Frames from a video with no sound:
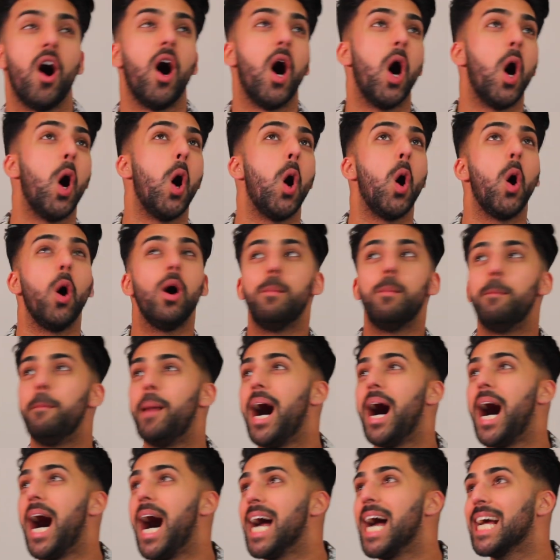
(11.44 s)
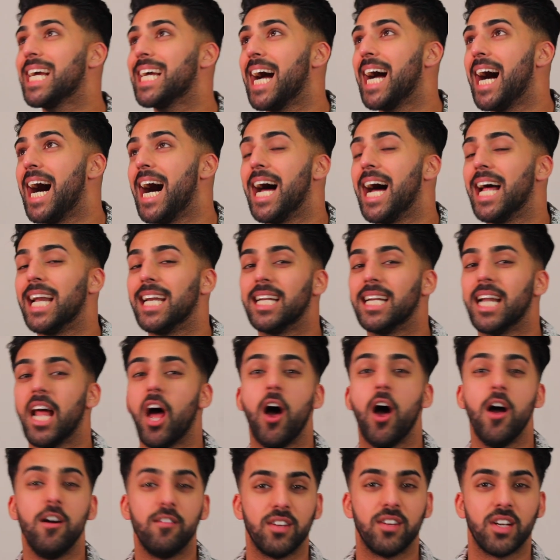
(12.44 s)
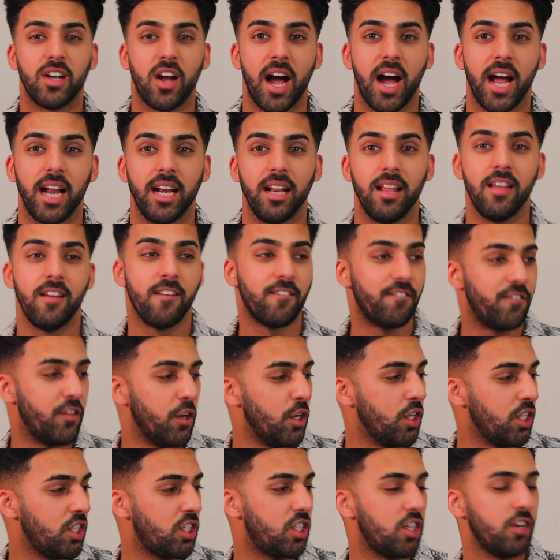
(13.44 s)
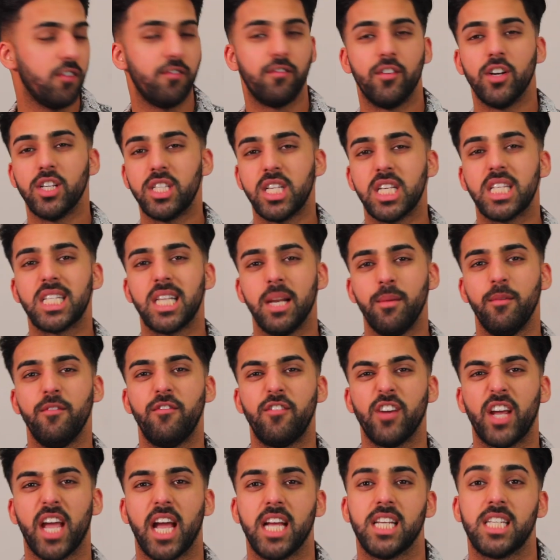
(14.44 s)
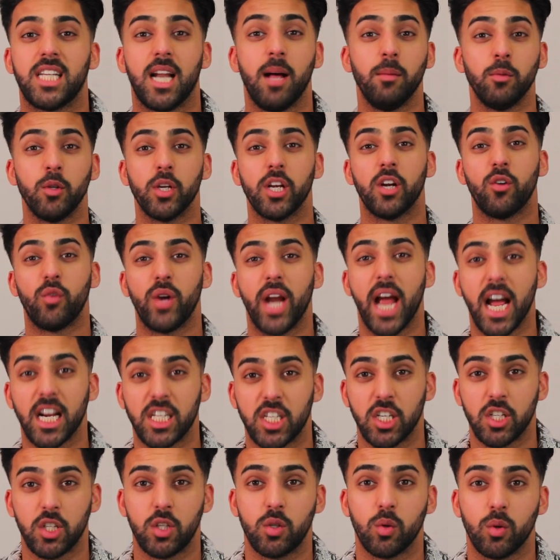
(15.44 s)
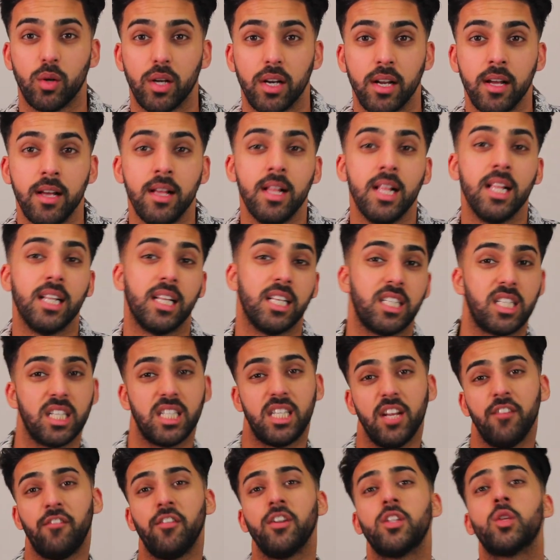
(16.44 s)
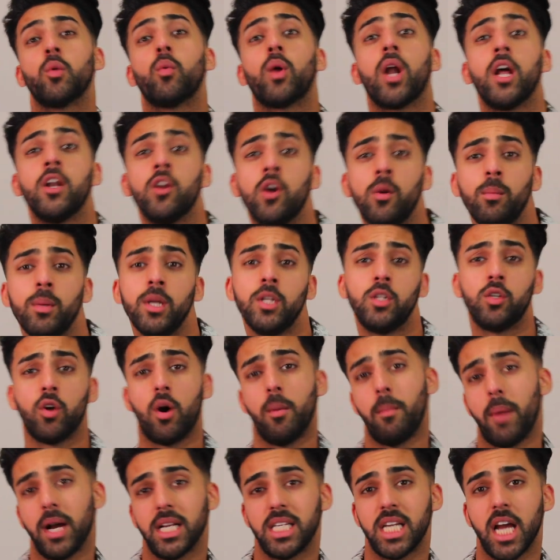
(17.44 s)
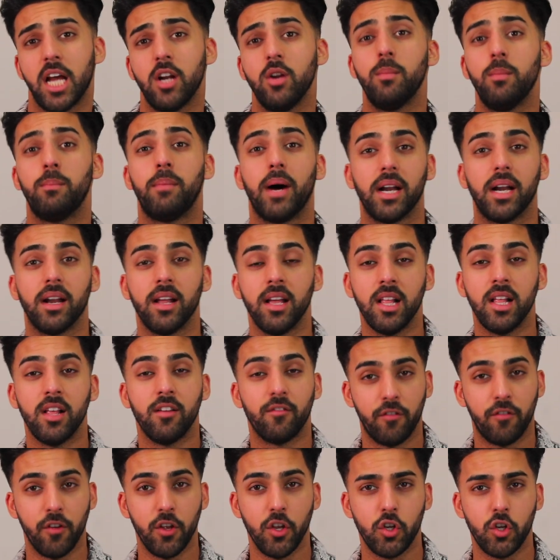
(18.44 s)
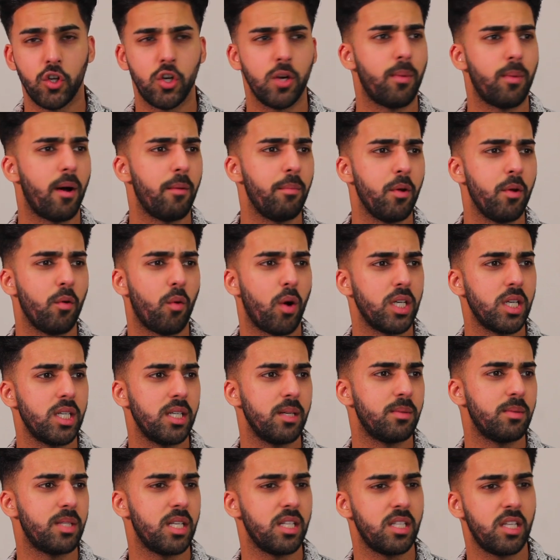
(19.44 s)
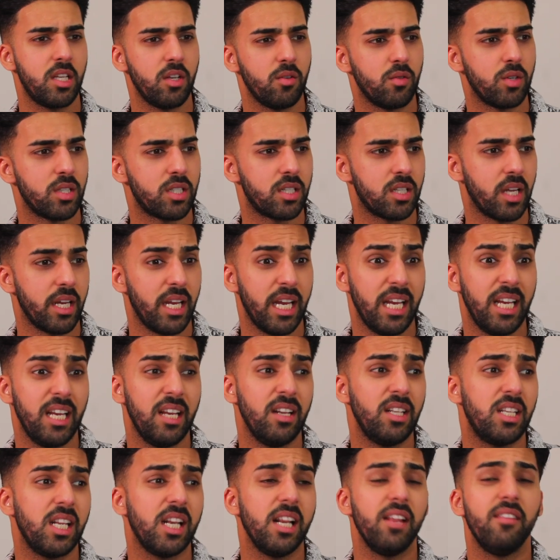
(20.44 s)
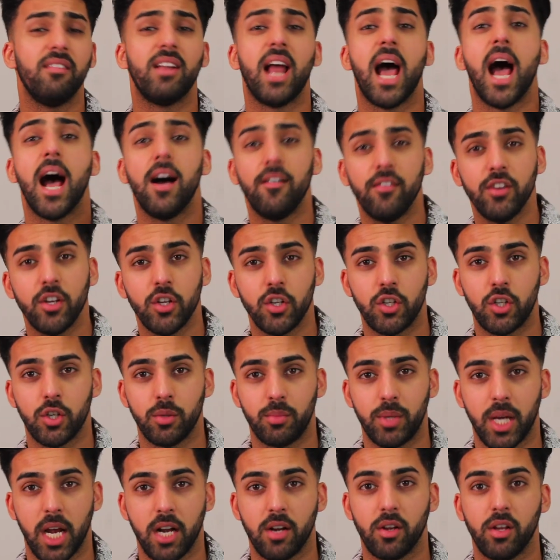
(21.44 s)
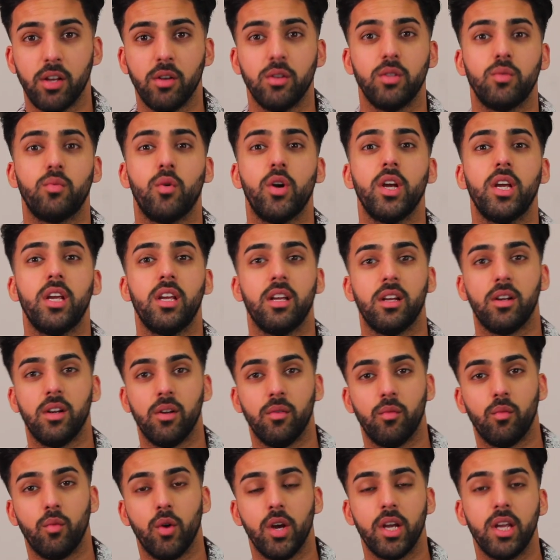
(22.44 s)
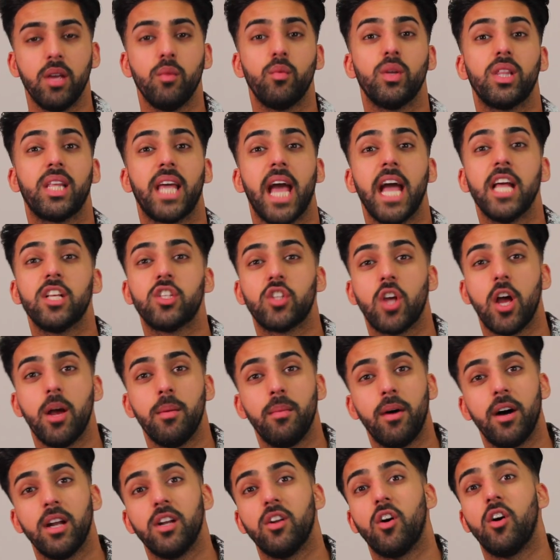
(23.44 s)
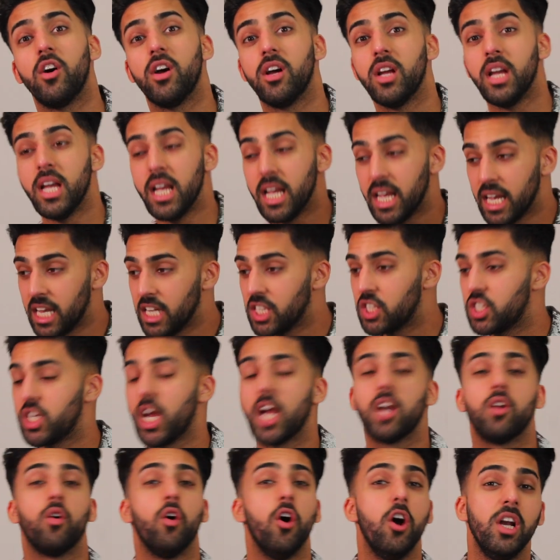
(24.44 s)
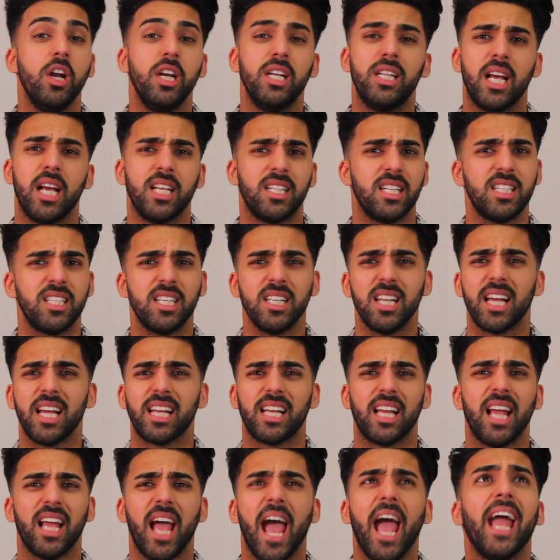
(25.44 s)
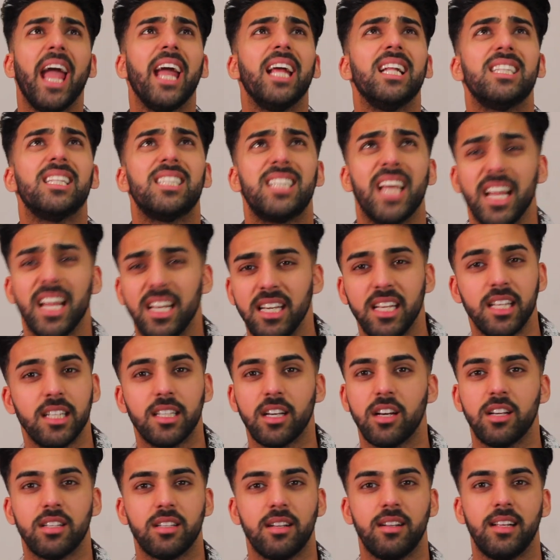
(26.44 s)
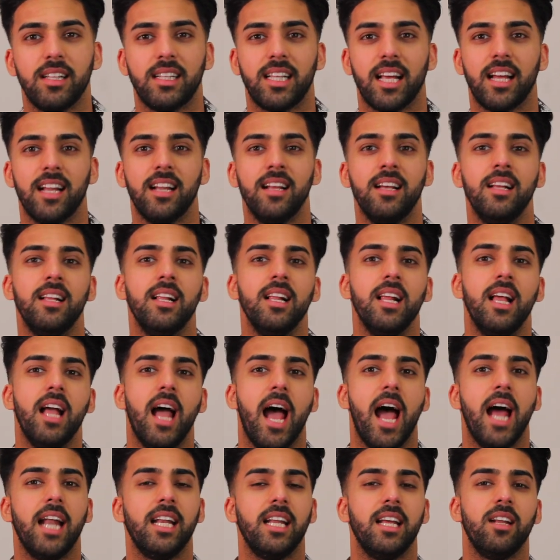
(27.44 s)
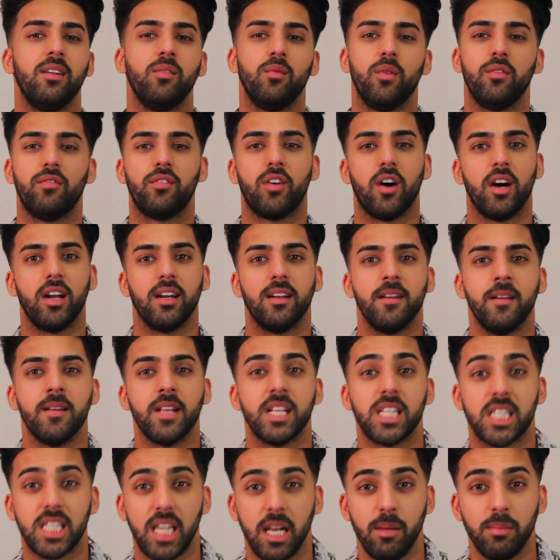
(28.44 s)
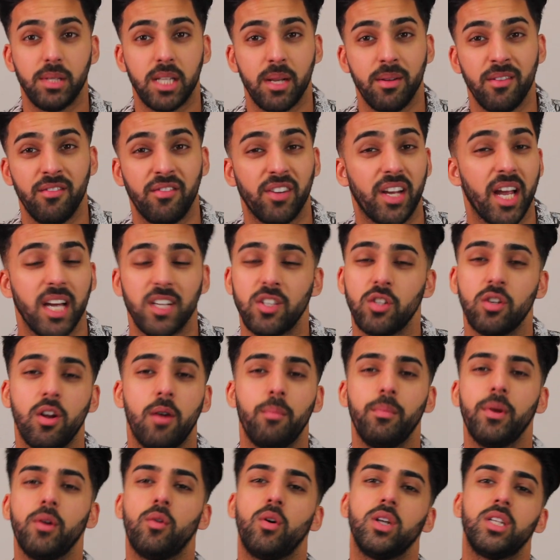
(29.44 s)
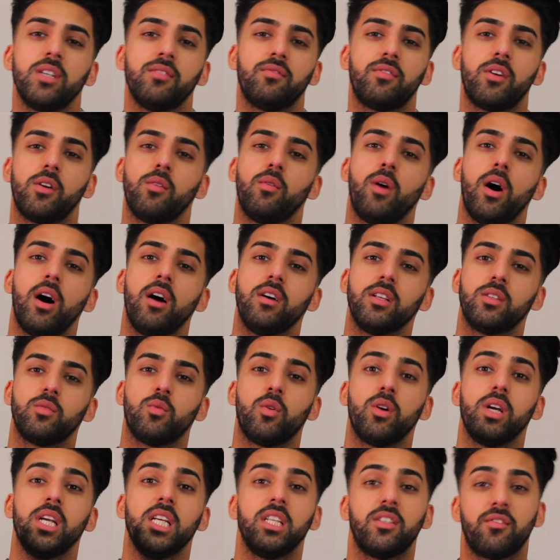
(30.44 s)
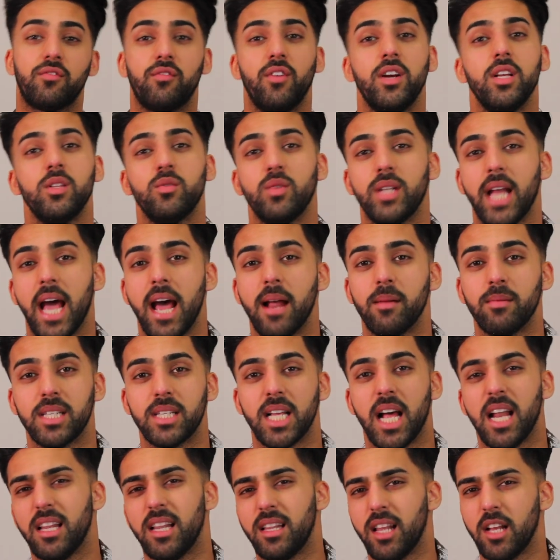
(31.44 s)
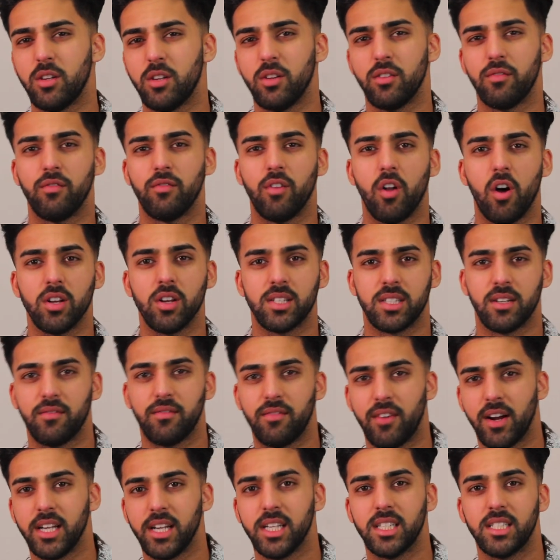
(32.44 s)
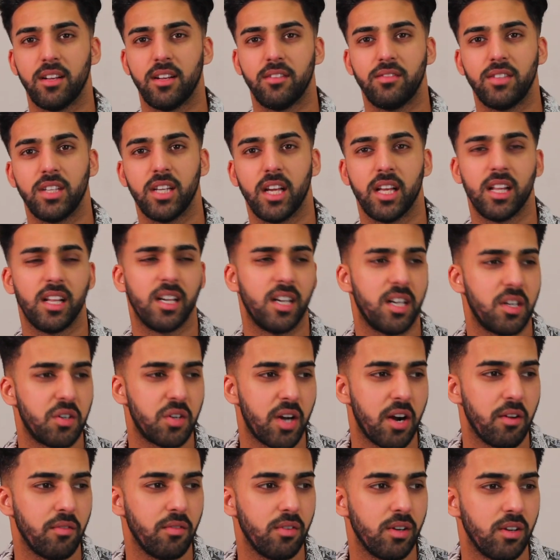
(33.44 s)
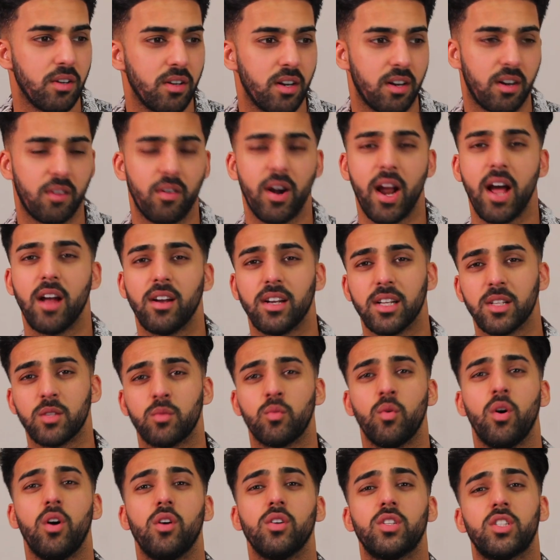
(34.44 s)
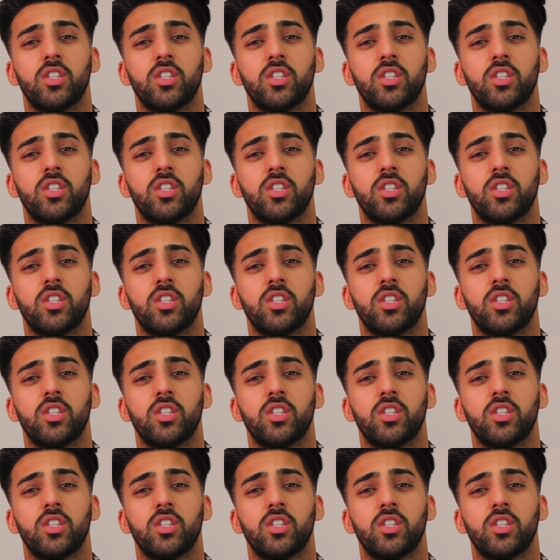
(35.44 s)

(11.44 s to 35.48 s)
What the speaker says: Oh my god, overnight FouseyTube versus slimification. I'm doing a reaction to it. This is different to what I normally do on my channel, but FouseyTube, I've been watching him since he didn't even have a YouTube channel. He was working with Case Omar on his channel early days. This is like 8-10 years ago or something like that. And then we've got slimification, who I've been watching for a while as well. He's friends with Adam Salah. They do vlogs and funny stuff together to travel around as well.